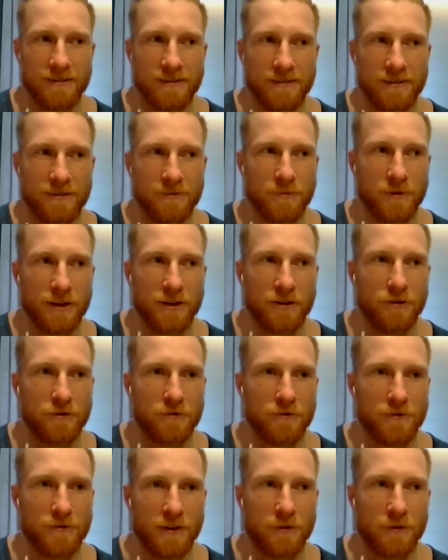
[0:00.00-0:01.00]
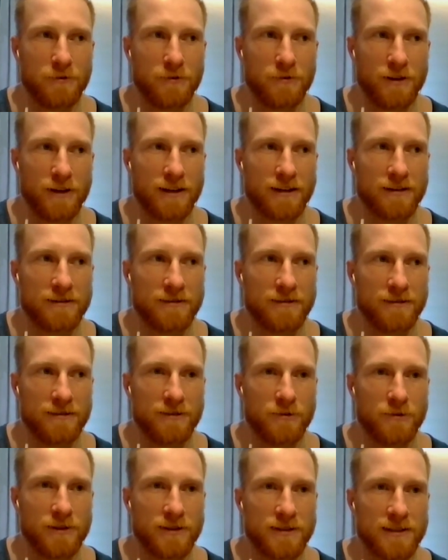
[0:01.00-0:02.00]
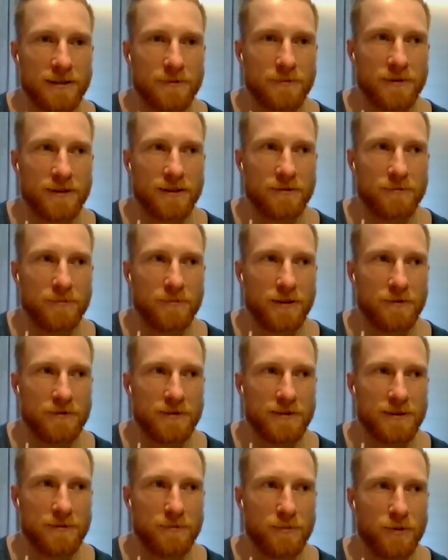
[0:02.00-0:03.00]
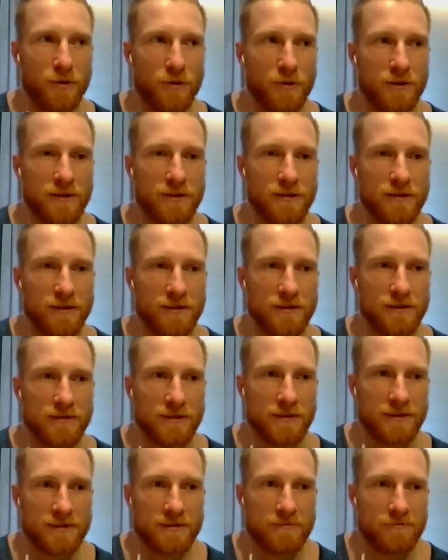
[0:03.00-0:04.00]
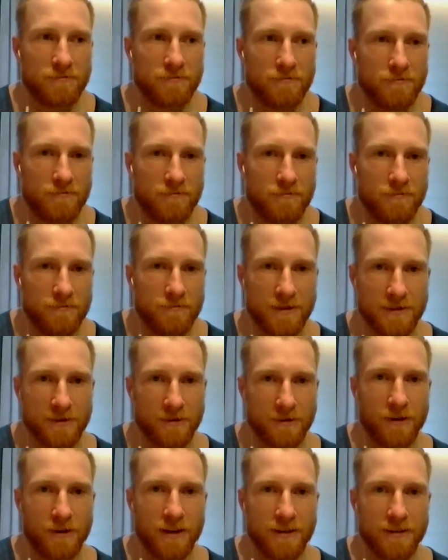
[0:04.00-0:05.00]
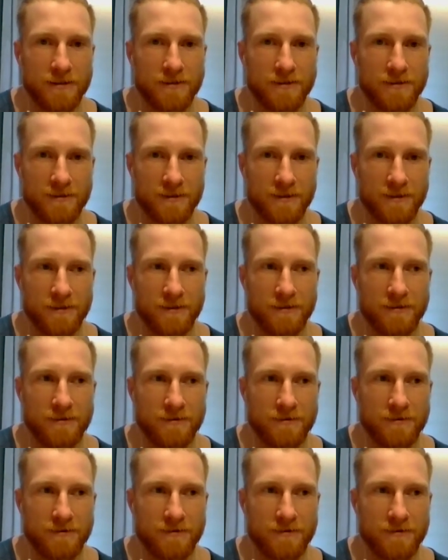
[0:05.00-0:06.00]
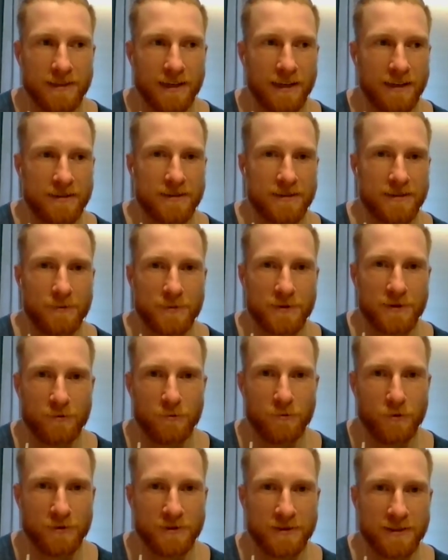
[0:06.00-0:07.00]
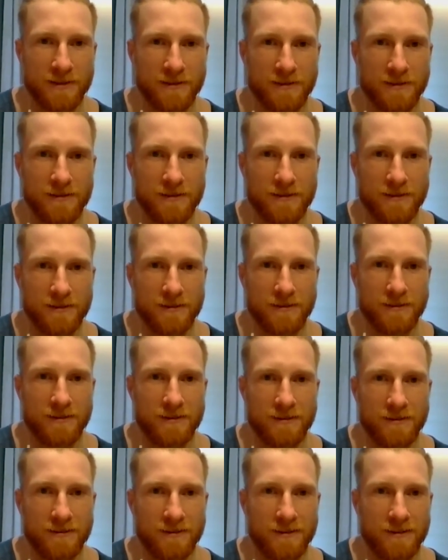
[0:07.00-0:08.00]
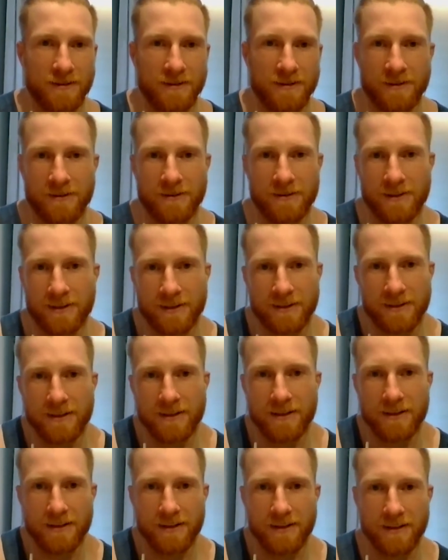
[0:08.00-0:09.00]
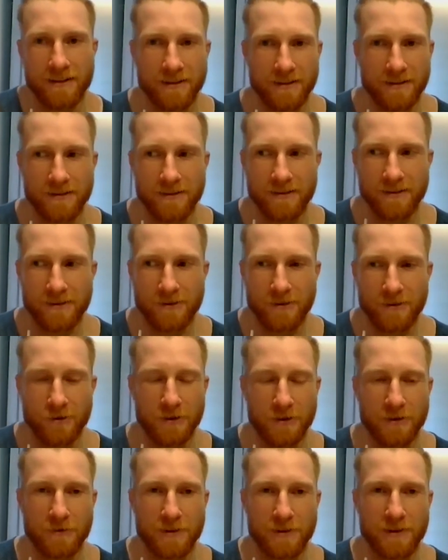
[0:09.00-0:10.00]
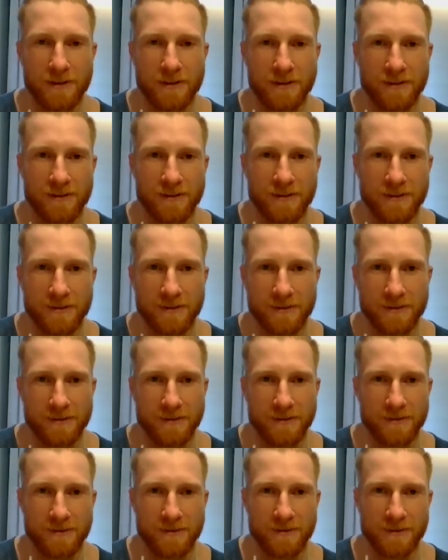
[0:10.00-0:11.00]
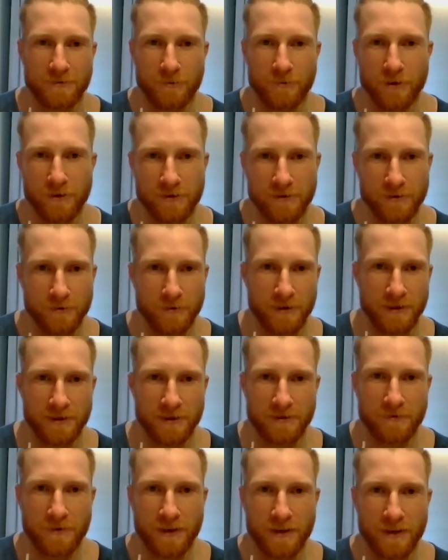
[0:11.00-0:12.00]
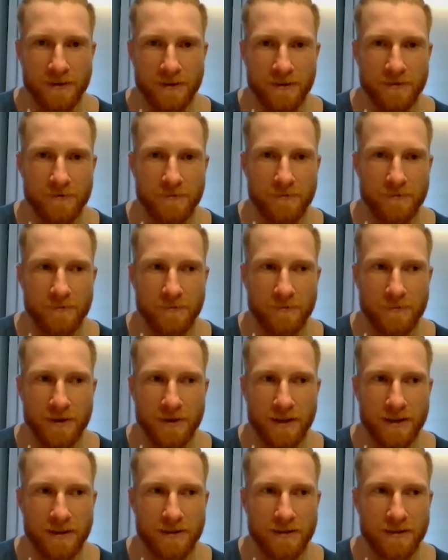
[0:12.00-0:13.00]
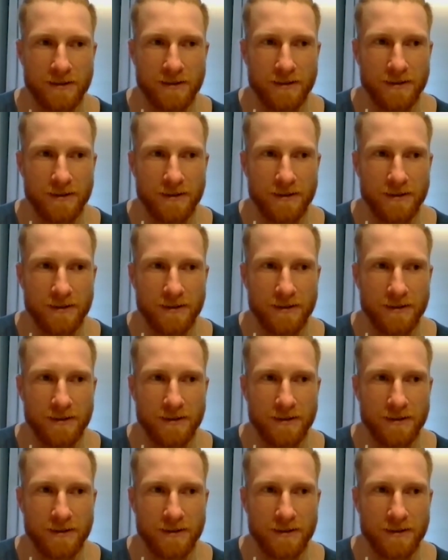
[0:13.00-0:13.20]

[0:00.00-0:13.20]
you might not feel like doing something, but if it's important, just decide to take steps towards it. Like not everything that's worth doing is fun, but